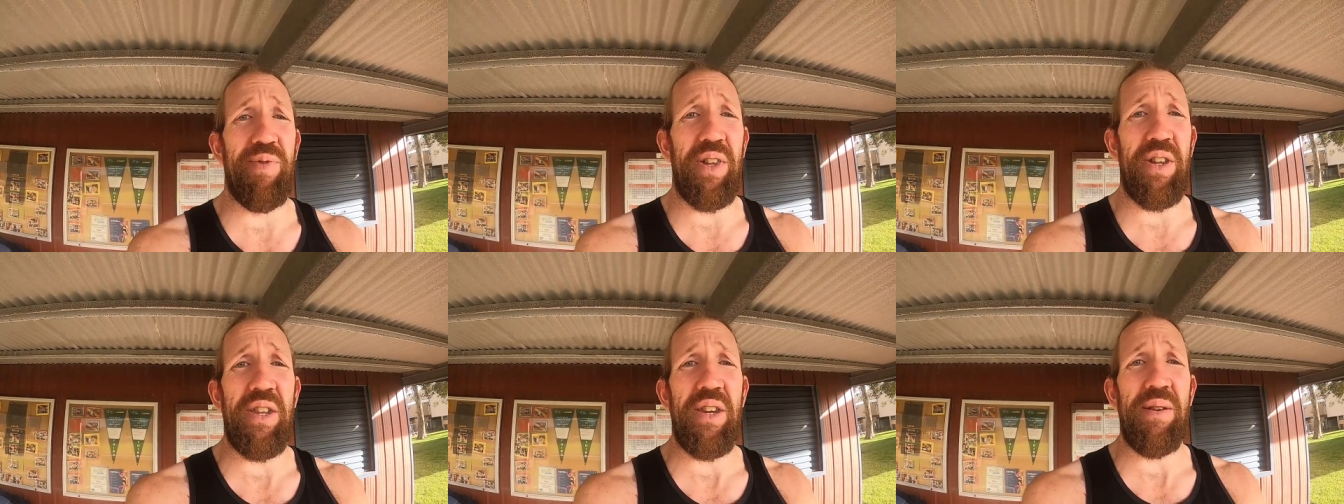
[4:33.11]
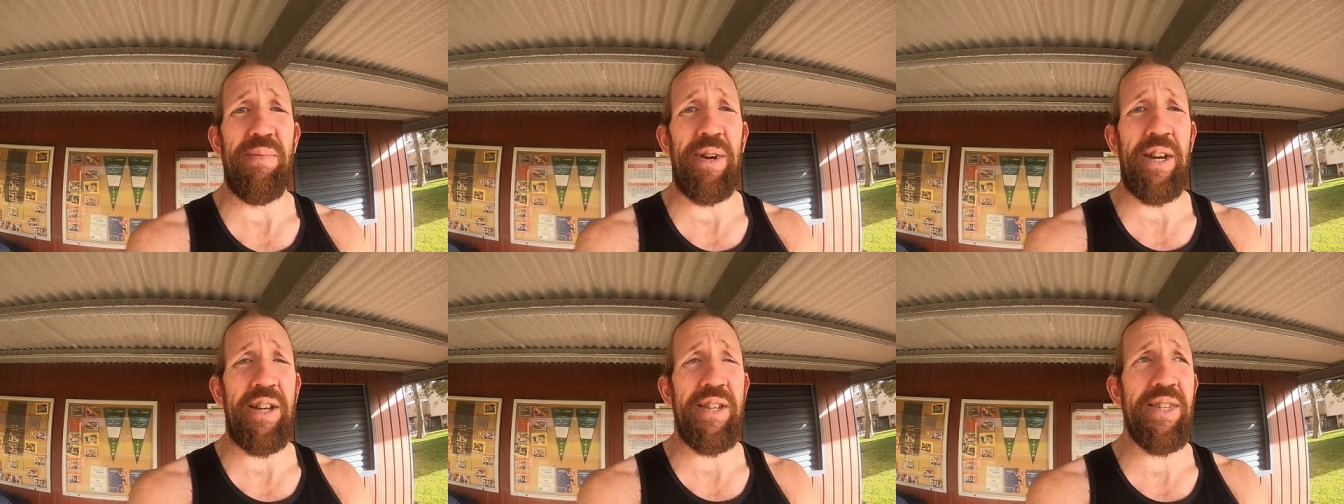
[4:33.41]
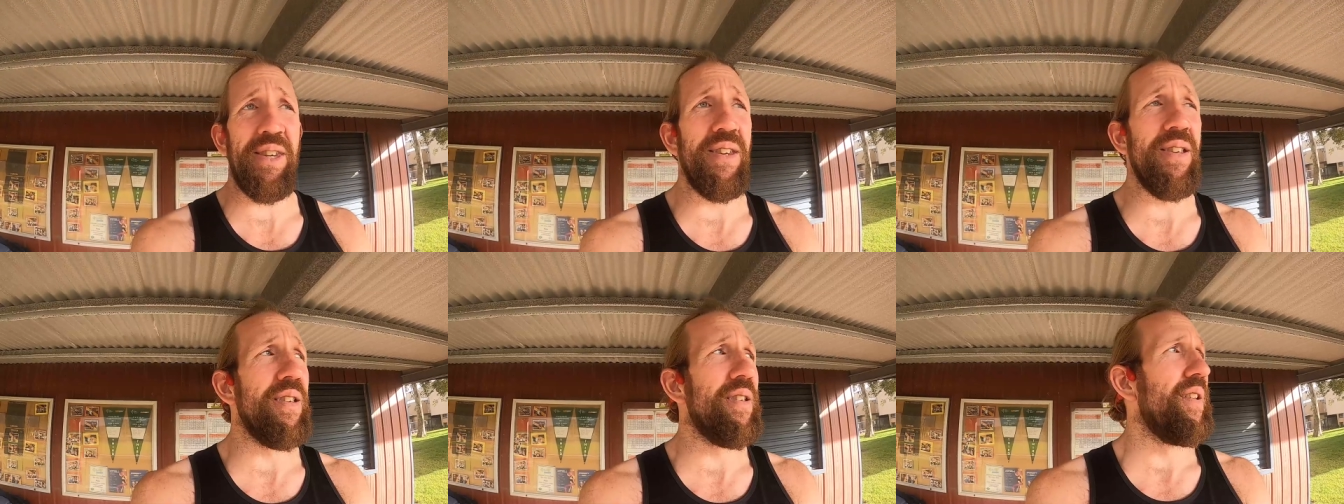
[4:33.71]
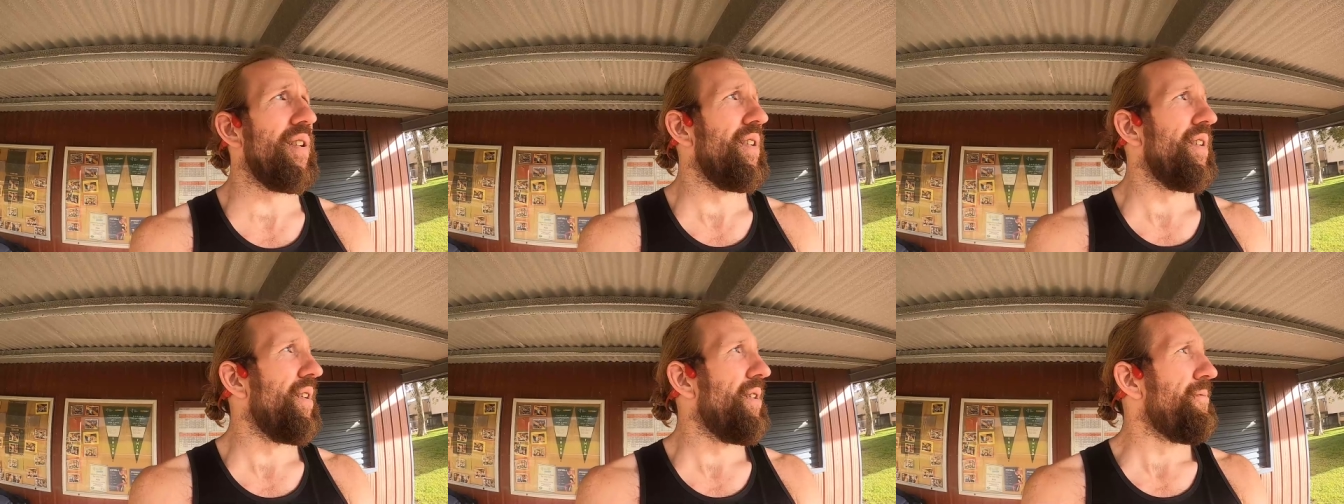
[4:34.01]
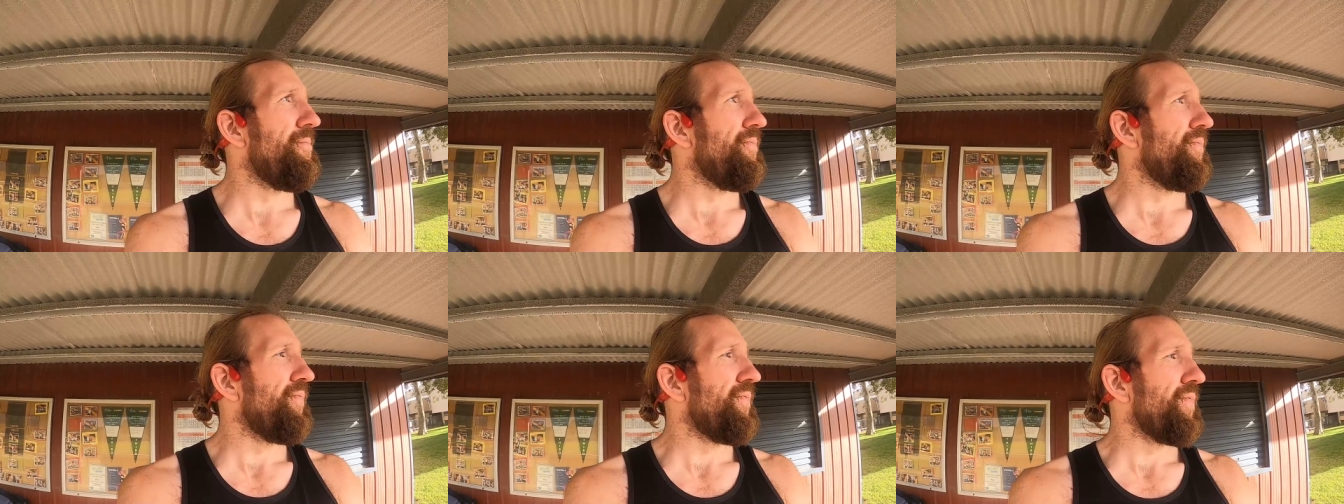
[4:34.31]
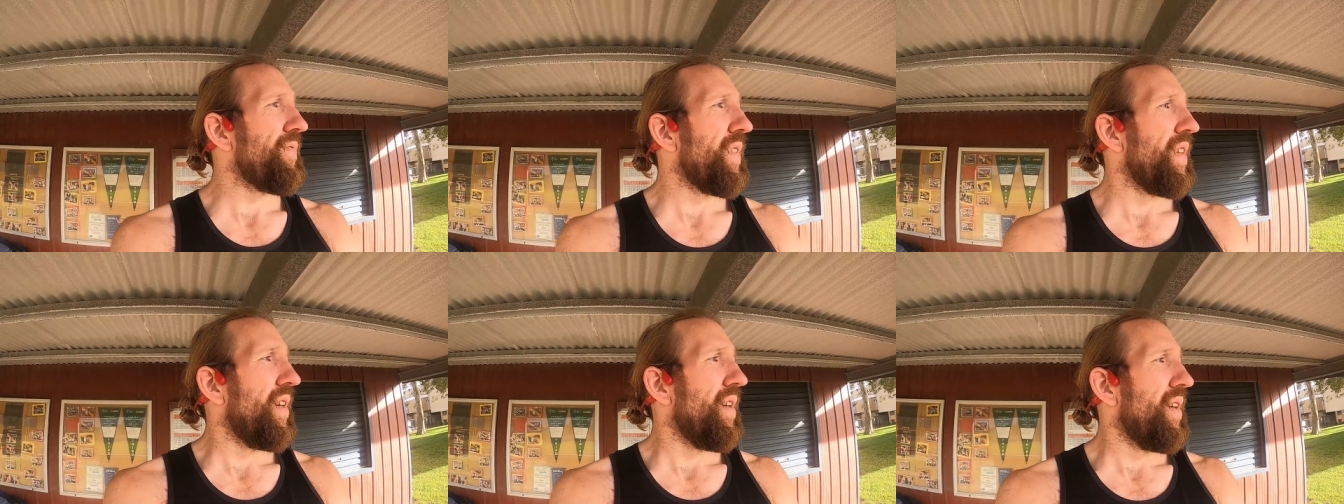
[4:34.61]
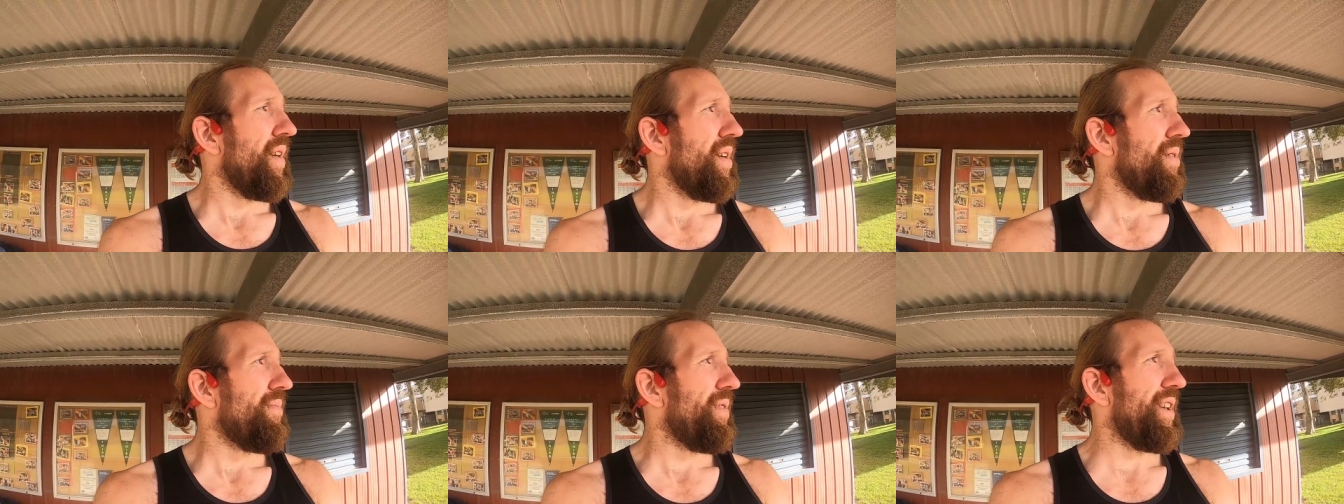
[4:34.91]
bloody amazing.
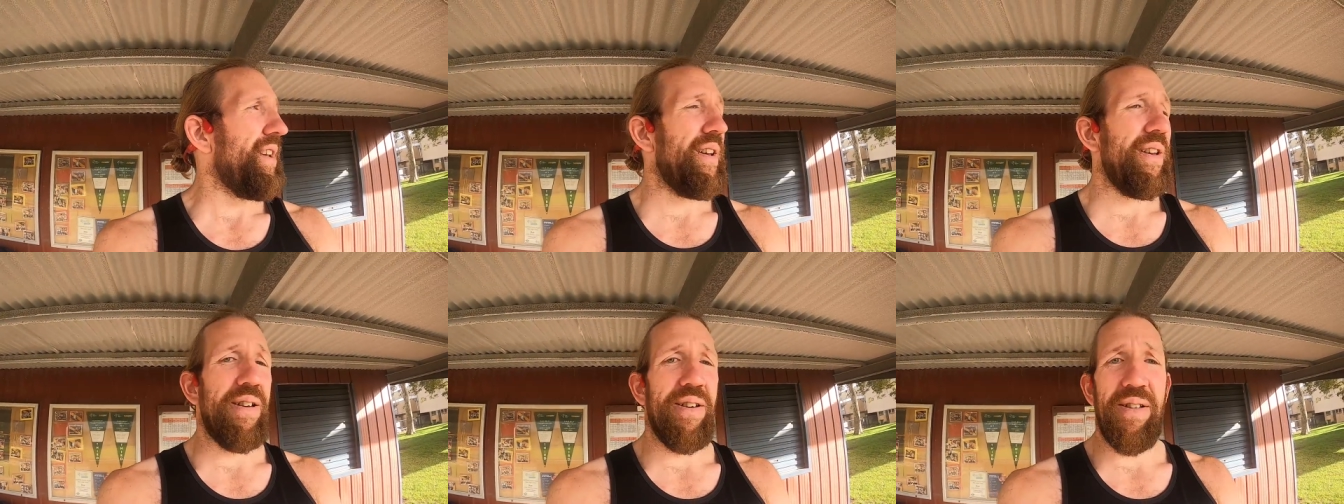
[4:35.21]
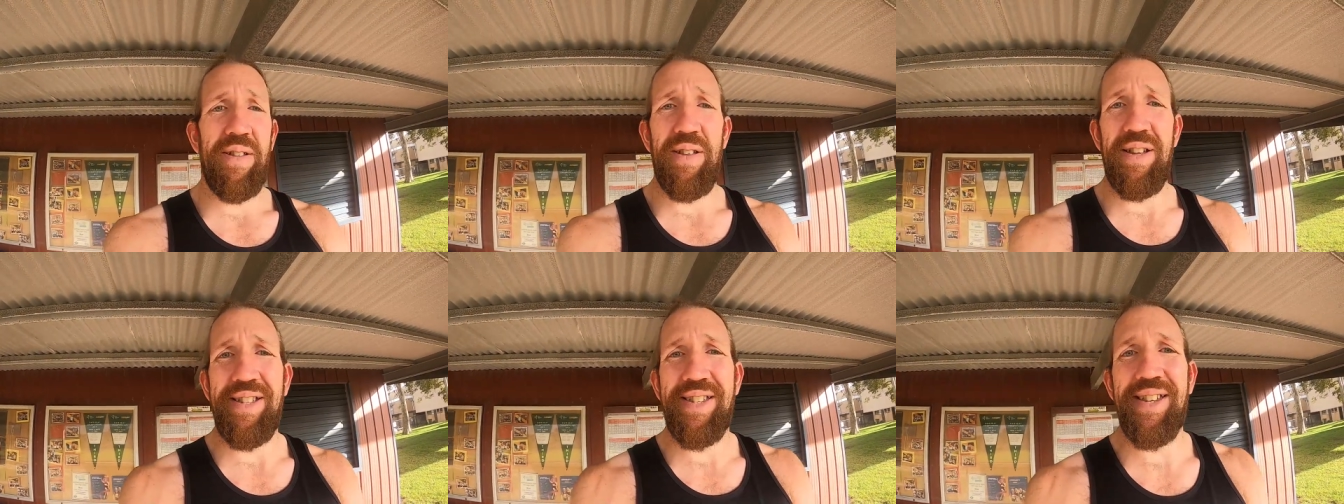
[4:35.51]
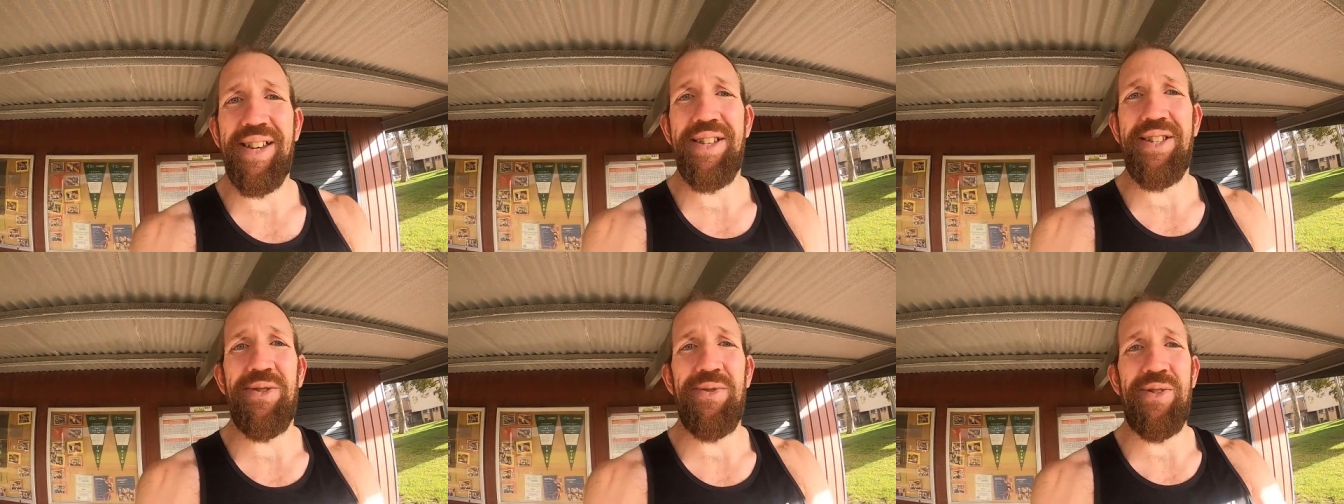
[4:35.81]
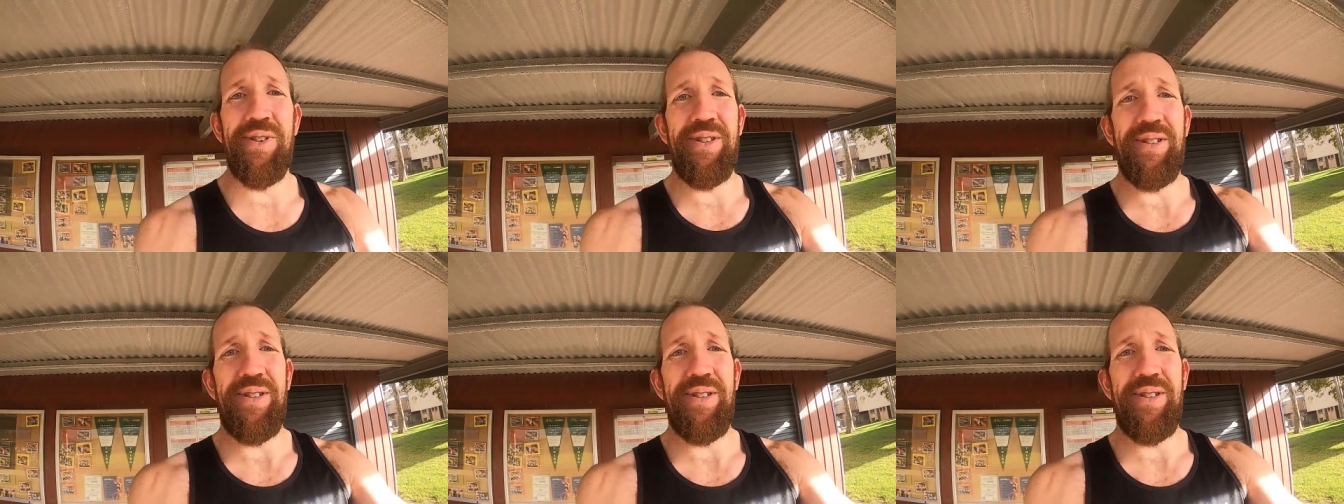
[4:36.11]
But yeah, let's get to